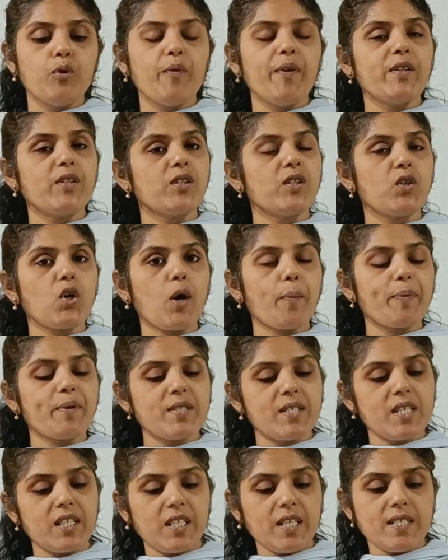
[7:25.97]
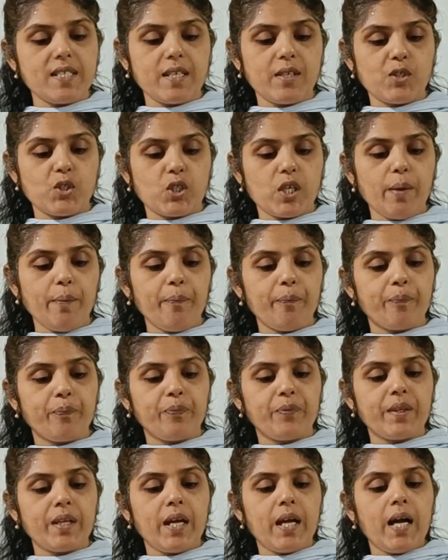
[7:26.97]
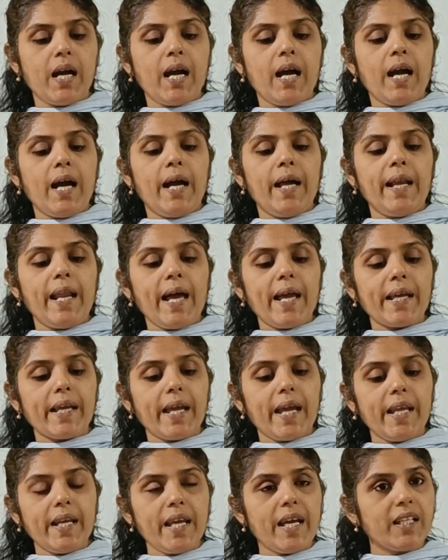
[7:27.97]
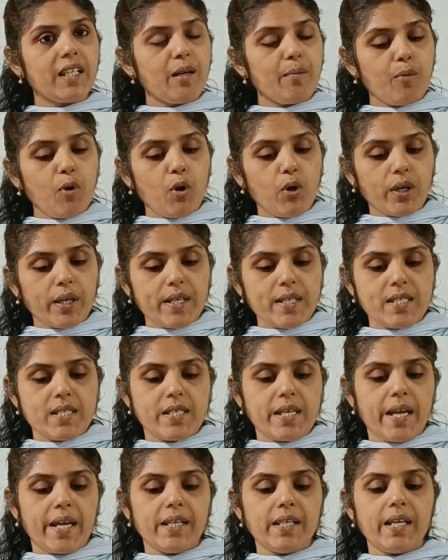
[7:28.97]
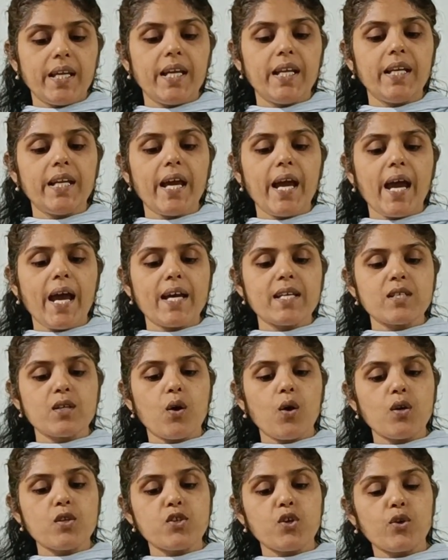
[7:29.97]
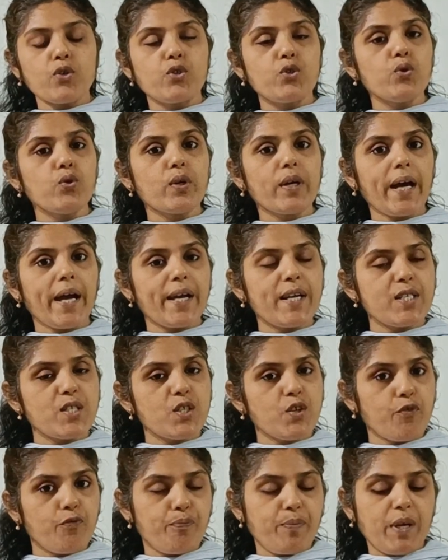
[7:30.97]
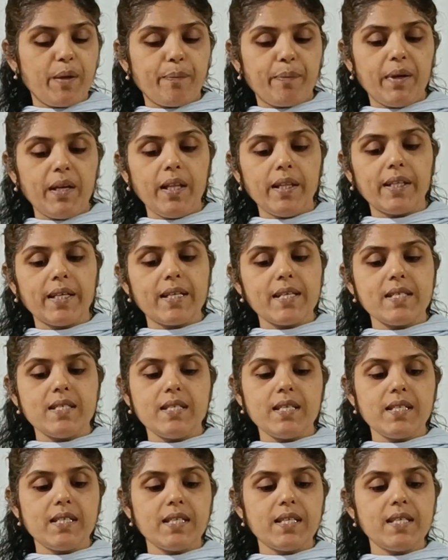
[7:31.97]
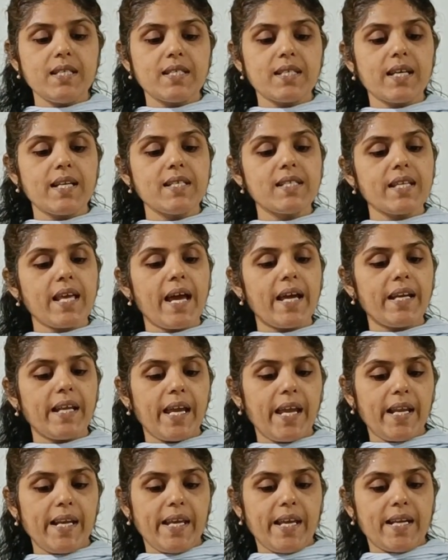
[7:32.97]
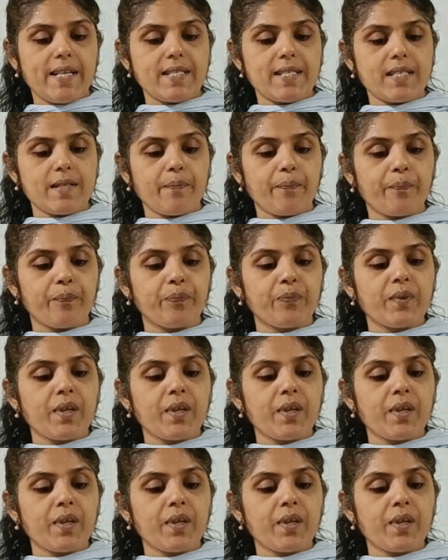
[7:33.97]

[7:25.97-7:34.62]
Moving to the topic citizenship, like any other modern state, India has also two kinds of people, that is citizens and aliens.